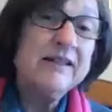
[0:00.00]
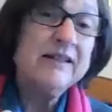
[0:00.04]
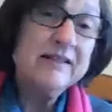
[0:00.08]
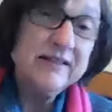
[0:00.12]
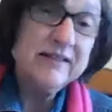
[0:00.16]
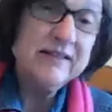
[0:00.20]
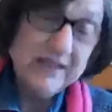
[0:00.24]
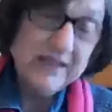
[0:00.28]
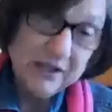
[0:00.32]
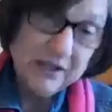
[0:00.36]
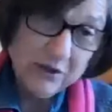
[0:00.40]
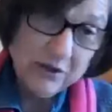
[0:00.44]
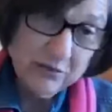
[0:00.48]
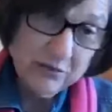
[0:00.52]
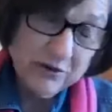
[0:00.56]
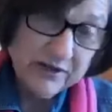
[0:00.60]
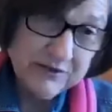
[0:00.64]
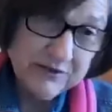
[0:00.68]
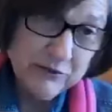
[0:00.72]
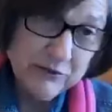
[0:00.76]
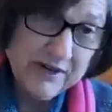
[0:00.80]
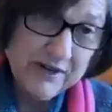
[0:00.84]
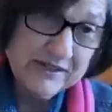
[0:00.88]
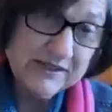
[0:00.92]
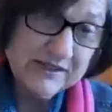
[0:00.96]
that you were
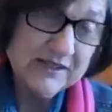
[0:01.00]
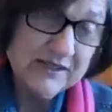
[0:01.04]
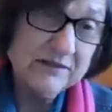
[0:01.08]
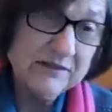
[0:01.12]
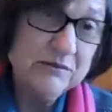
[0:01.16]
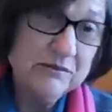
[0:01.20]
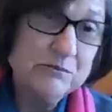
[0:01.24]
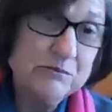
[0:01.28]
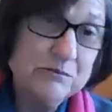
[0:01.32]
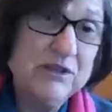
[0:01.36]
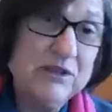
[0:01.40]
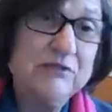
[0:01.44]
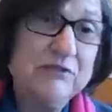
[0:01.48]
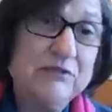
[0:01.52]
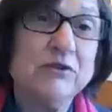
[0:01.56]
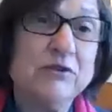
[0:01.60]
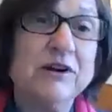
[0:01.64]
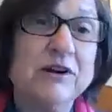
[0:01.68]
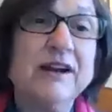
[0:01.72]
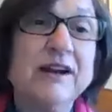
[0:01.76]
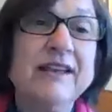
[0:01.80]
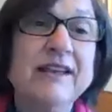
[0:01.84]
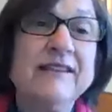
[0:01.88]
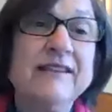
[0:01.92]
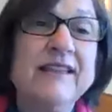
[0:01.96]
addressing before
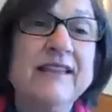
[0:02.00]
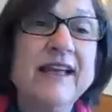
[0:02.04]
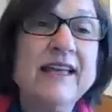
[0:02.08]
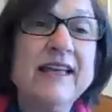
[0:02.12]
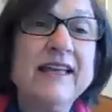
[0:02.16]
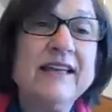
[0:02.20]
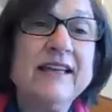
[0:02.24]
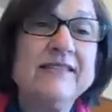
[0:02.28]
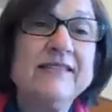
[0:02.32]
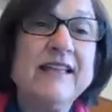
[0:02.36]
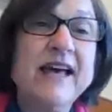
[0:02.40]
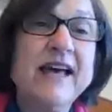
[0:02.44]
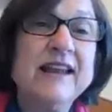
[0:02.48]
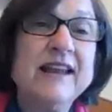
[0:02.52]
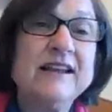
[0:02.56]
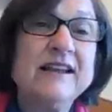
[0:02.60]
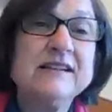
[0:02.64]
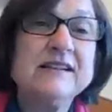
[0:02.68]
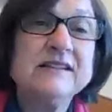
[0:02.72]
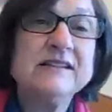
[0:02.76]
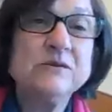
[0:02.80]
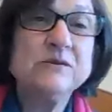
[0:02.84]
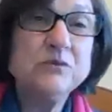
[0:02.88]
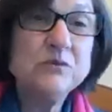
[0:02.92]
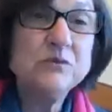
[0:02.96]
and that and that
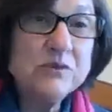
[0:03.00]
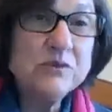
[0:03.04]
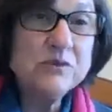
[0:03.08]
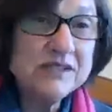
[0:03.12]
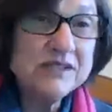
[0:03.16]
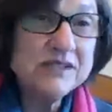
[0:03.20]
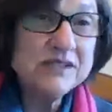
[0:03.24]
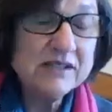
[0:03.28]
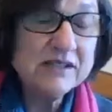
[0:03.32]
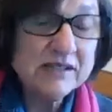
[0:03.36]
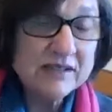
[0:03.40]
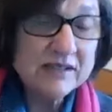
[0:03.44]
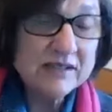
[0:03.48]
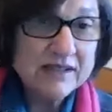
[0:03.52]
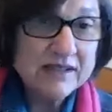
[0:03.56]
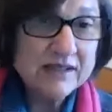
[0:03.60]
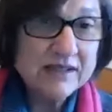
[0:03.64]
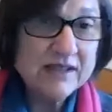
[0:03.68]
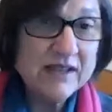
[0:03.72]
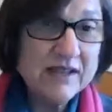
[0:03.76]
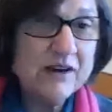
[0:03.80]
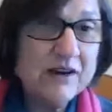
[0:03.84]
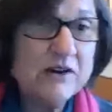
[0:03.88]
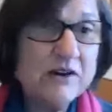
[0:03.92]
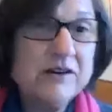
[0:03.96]
is recently
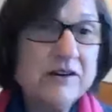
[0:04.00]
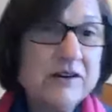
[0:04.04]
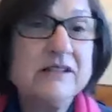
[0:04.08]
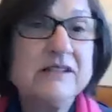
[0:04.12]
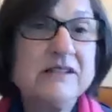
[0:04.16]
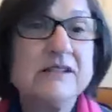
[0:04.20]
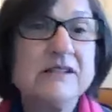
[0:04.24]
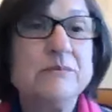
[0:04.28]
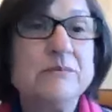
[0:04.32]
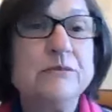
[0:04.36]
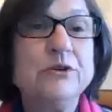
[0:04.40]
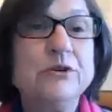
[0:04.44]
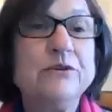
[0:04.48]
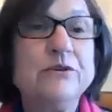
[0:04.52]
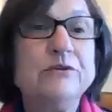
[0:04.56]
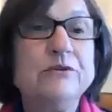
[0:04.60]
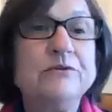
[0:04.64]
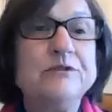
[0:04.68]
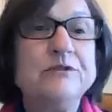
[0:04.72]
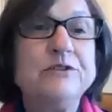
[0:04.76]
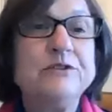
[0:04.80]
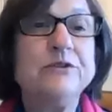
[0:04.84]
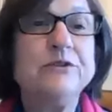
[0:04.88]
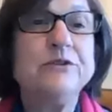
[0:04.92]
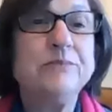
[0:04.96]
there is a move
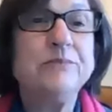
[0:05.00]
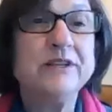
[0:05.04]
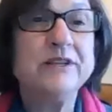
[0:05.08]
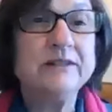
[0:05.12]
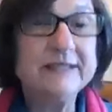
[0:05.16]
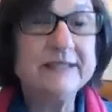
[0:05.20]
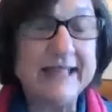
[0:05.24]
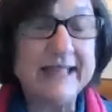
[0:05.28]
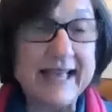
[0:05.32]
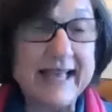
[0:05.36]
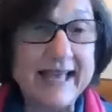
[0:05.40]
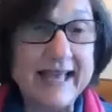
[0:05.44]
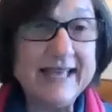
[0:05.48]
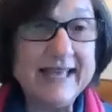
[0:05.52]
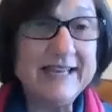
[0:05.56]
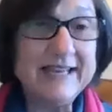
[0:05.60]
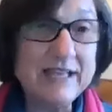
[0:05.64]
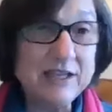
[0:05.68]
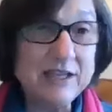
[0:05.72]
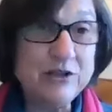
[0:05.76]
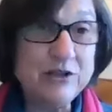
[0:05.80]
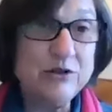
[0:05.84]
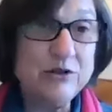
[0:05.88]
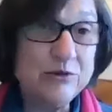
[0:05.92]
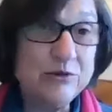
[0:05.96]
to build
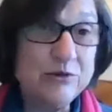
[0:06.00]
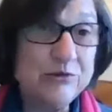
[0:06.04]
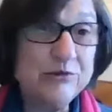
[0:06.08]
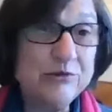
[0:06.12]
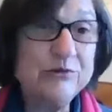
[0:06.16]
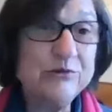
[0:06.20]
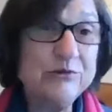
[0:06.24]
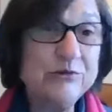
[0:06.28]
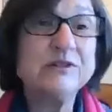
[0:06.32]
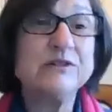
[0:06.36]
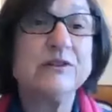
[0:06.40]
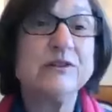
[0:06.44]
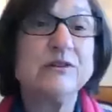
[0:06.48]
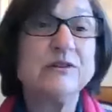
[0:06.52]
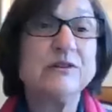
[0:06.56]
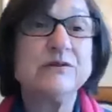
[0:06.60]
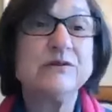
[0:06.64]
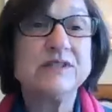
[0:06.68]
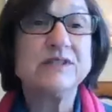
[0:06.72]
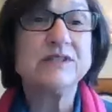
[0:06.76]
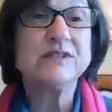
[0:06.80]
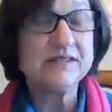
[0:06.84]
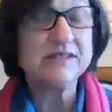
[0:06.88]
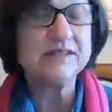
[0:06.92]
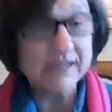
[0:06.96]
ADUs those
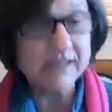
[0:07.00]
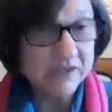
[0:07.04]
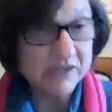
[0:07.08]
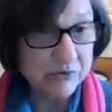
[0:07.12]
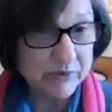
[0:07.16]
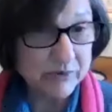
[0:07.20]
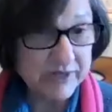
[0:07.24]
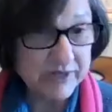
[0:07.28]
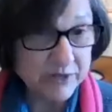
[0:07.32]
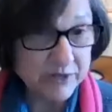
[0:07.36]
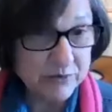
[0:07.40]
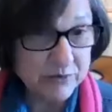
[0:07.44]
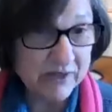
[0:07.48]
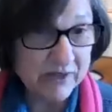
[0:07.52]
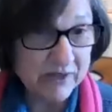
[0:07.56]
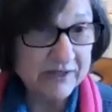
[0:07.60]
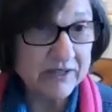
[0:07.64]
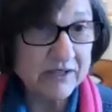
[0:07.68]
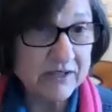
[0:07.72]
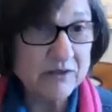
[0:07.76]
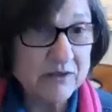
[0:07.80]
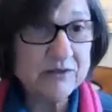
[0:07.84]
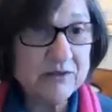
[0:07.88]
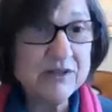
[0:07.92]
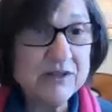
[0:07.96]
accessory
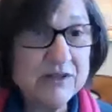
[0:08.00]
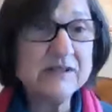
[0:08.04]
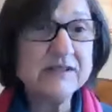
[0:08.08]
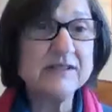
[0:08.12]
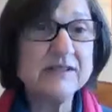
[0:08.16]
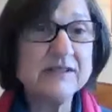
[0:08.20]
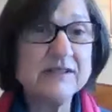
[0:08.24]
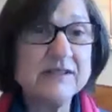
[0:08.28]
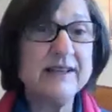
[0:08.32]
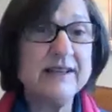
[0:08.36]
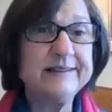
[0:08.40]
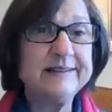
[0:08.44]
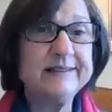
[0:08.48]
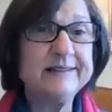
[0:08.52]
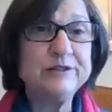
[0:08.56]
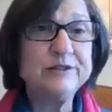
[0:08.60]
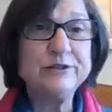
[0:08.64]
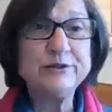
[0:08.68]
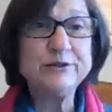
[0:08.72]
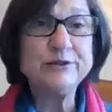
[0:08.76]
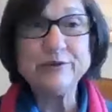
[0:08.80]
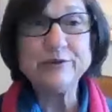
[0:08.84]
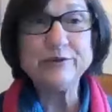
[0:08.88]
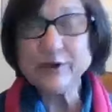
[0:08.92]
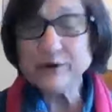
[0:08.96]
dwelling units and
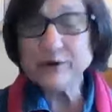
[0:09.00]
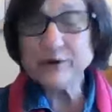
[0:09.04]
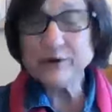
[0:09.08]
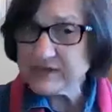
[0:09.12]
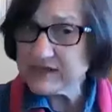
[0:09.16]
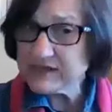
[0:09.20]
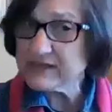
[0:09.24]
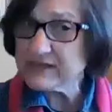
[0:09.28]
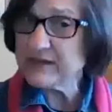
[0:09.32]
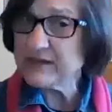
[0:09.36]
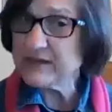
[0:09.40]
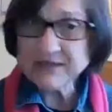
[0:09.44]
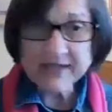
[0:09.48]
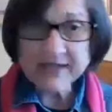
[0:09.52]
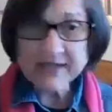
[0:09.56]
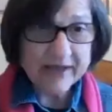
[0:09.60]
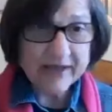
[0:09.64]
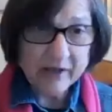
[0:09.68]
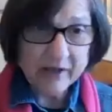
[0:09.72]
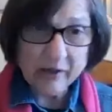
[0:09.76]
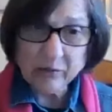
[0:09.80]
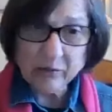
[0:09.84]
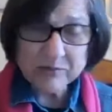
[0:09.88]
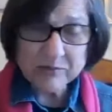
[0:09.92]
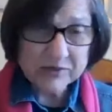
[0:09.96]
do those seem to
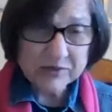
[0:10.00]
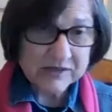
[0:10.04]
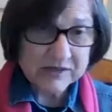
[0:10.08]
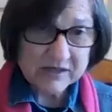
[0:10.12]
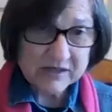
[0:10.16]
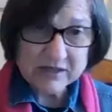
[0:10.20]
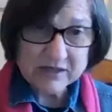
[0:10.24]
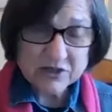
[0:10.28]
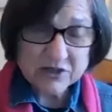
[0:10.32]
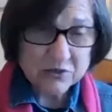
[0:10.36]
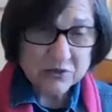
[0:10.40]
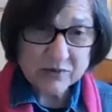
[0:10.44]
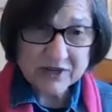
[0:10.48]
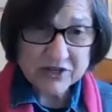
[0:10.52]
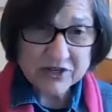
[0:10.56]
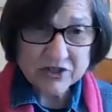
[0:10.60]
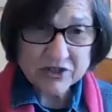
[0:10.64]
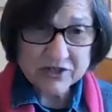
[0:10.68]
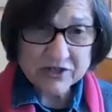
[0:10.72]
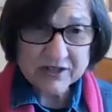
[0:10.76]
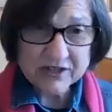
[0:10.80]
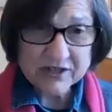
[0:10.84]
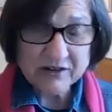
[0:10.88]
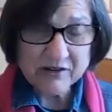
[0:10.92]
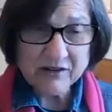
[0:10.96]
help the
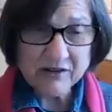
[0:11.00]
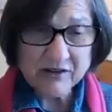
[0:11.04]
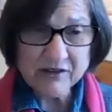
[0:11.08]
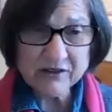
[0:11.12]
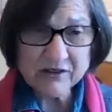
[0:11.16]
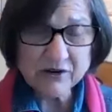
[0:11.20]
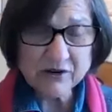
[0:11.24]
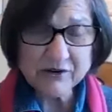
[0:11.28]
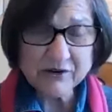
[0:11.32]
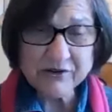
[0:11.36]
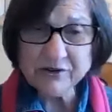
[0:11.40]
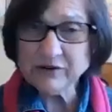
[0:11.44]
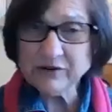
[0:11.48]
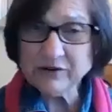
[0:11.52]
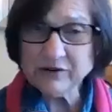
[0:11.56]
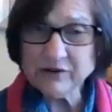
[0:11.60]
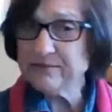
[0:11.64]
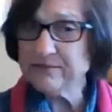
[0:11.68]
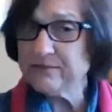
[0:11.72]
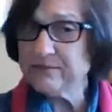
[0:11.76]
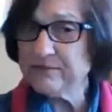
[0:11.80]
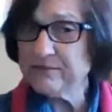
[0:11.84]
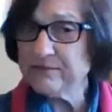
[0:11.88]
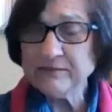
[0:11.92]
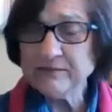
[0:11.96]
situation at all are there
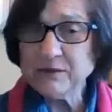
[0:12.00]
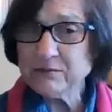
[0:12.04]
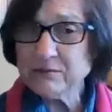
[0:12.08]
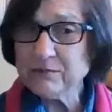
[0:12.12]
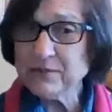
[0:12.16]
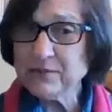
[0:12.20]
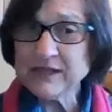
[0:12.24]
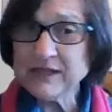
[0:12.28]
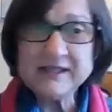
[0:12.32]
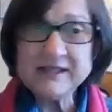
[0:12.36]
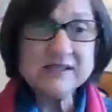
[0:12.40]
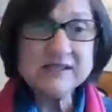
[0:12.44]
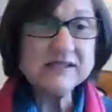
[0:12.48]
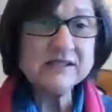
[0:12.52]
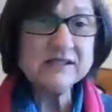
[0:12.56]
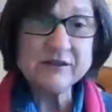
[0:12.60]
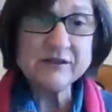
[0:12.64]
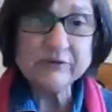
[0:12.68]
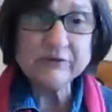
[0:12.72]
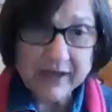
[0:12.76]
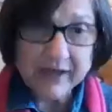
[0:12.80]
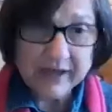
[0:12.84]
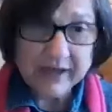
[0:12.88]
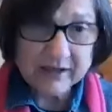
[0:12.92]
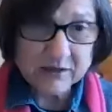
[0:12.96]
places
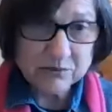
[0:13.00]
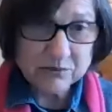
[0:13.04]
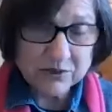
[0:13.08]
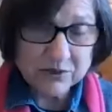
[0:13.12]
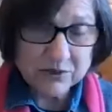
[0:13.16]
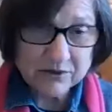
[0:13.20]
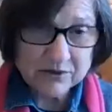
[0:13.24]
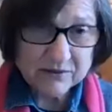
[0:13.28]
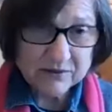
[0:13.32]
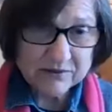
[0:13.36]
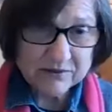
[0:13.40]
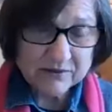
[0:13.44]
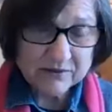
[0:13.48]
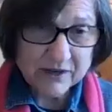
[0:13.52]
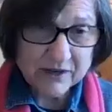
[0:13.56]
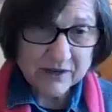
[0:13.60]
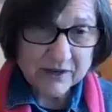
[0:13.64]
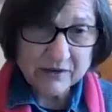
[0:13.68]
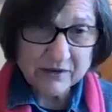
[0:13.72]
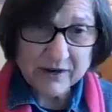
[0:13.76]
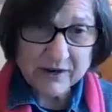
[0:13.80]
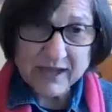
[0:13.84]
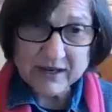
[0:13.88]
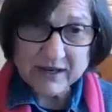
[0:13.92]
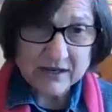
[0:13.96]
available that are
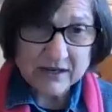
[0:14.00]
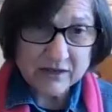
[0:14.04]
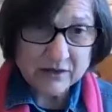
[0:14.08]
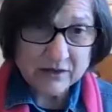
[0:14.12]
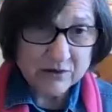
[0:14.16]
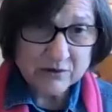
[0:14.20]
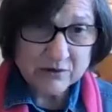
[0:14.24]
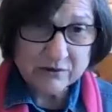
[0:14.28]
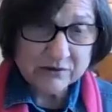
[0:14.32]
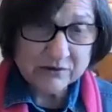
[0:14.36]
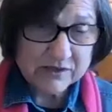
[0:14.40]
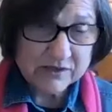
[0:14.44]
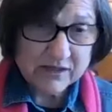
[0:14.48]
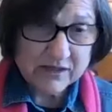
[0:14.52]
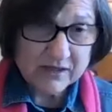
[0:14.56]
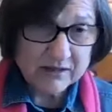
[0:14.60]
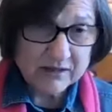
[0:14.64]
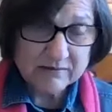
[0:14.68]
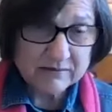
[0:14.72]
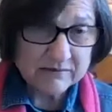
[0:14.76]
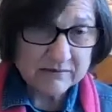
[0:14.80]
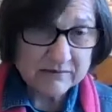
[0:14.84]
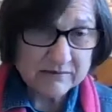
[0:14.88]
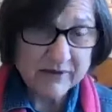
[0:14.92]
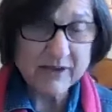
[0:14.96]
ADUs that
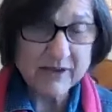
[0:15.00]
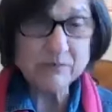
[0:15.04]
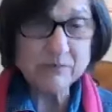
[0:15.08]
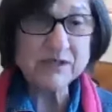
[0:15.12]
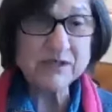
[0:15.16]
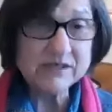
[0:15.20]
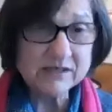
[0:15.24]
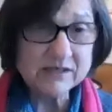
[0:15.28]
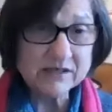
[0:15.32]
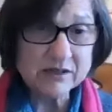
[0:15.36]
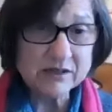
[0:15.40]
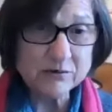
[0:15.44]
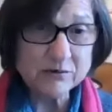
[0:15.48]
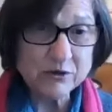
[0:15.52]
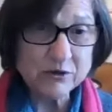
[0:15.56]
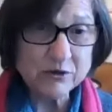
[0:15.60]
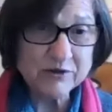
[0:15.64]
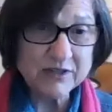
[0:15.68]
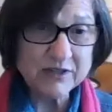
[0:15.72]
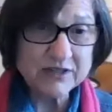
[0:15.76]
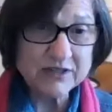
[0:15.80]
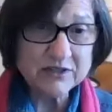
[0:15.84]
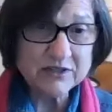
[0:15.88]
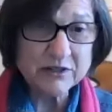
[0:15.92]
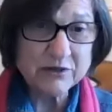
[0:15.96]
families could move
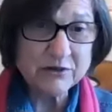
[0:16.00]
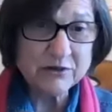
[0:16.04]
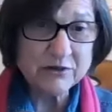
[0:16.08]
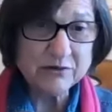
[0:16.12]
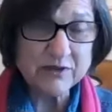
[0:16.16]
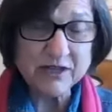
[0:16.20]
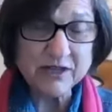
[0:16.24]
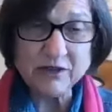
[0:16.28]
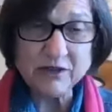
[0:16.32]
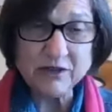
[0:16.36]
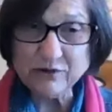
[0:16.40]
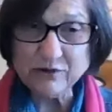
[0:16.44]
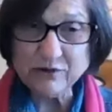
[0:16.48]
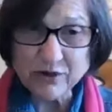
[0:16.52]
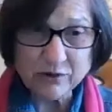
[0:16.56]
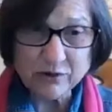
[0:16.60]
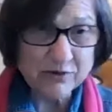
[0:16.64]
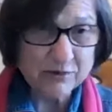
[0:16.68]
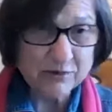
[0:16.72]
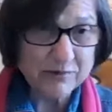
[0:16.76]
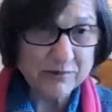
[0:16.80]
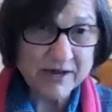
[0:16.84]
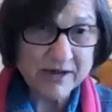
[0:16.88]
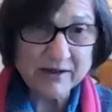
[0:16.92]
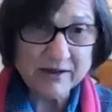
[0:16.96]
into that you know
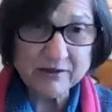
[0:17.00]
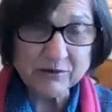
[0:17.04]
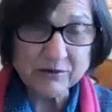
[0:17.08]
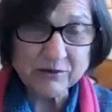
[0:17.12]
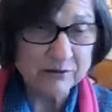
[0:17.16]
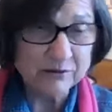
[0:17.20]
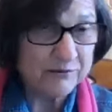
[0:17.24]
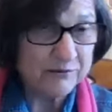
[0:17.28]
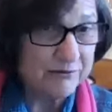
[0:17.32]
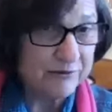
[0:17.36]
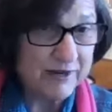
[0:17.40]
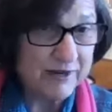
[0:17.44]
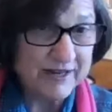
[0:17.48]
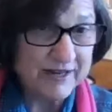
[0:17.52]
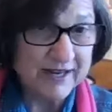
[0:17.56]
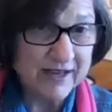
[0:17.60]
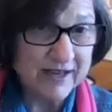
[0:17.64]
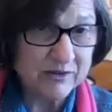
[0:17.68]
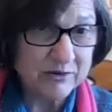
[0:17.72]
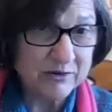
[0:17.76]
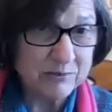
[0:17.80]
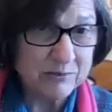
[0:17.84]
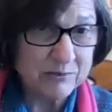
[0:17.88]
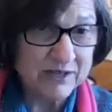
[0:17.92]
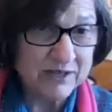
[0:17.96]
about or find
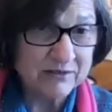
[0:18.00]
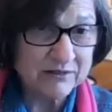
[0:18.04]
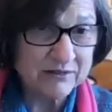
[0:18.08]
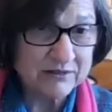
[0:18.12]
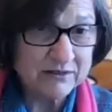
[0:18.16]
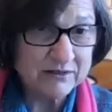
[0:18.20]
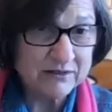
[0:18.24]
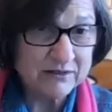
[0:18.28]
out about